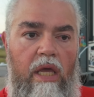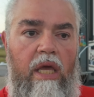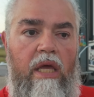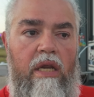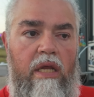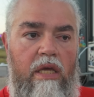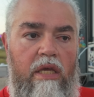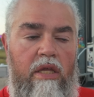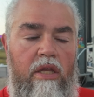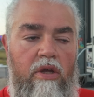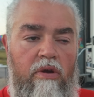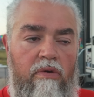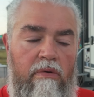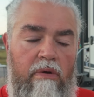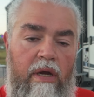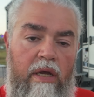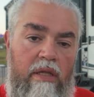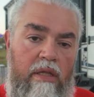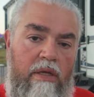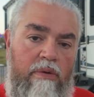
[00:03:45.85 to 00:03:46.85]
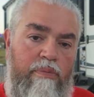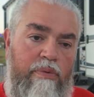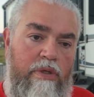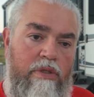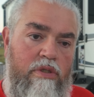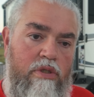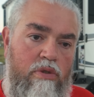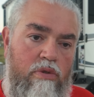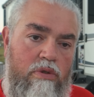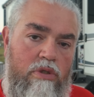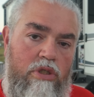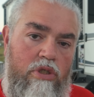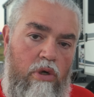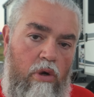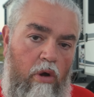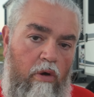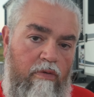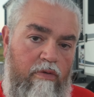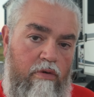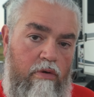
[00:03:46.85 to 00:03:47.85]
and it can greatly reduce
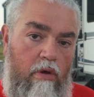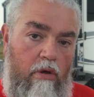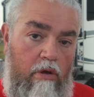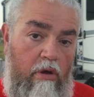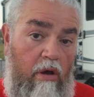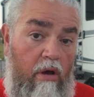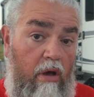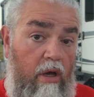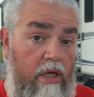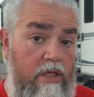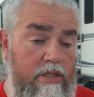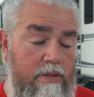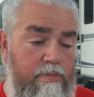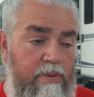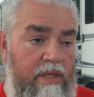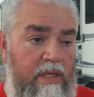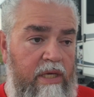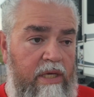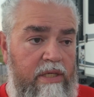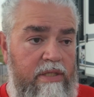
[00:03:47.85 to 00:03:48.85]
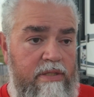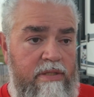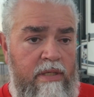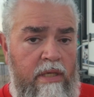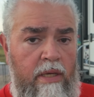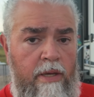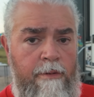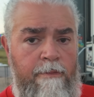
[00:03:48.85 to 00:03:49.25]
your overall cost. Because